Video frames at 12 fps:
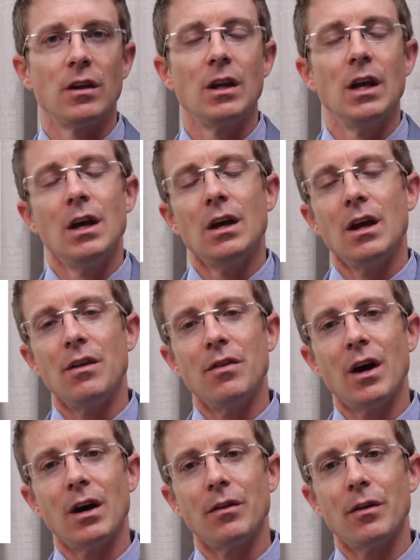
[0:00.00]
And
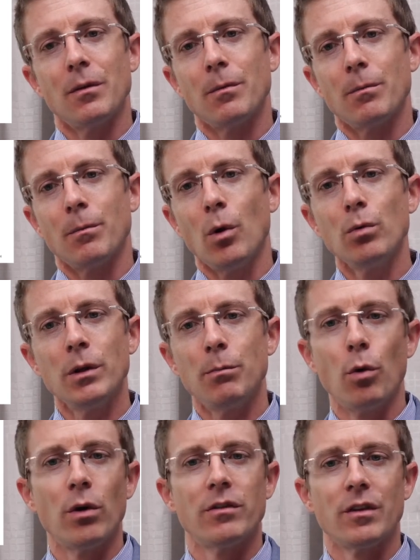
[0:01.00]
the only
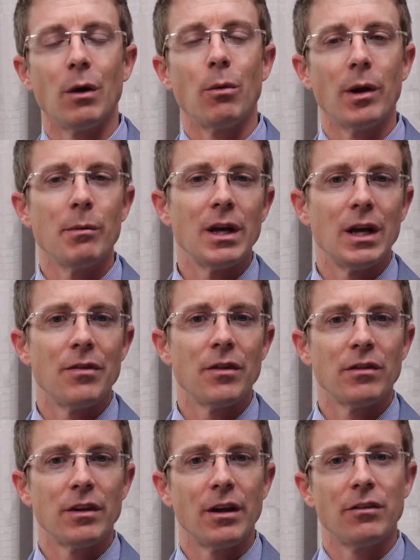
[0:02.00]
points that I want to make on
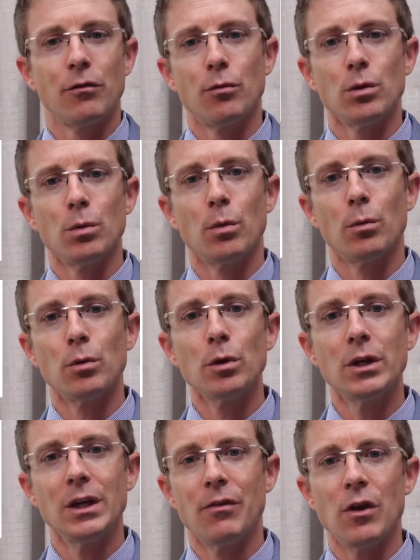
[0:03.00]
this slide is when we're
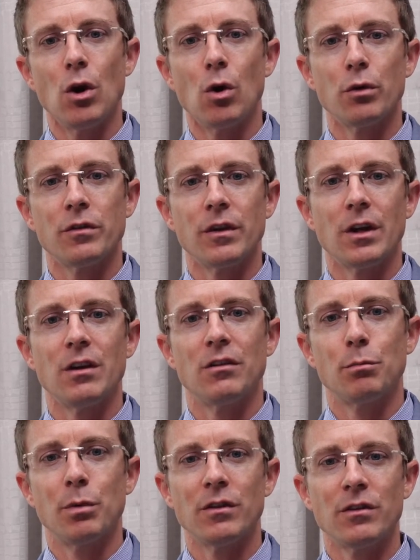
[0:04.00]
looking at the OAKS study
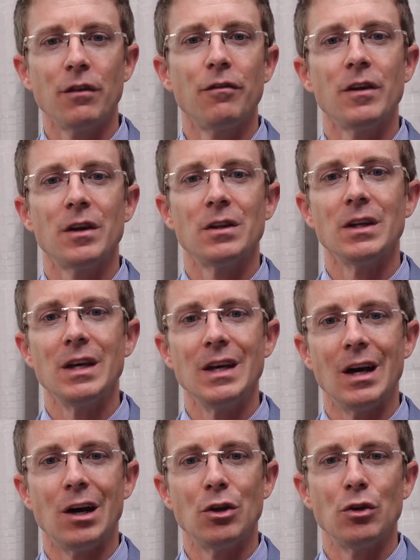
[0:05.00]

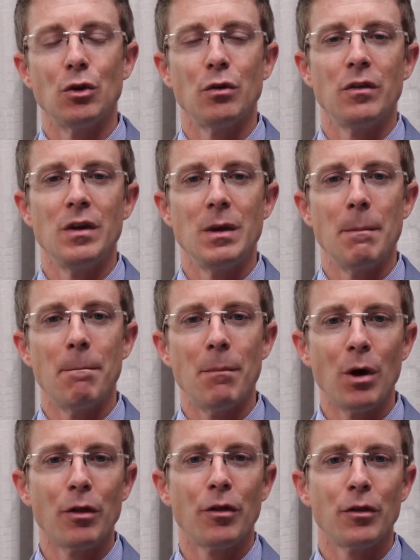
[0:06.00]
specifically under the
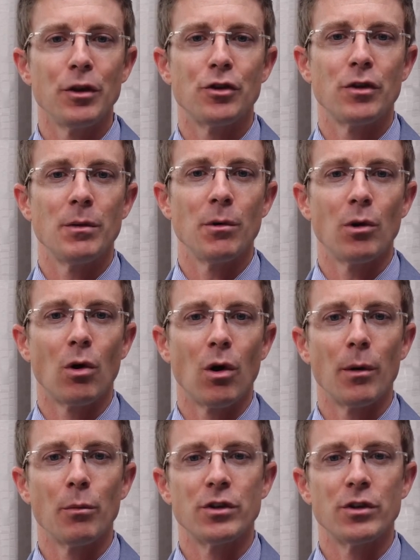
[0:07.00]
monthly treatment arm,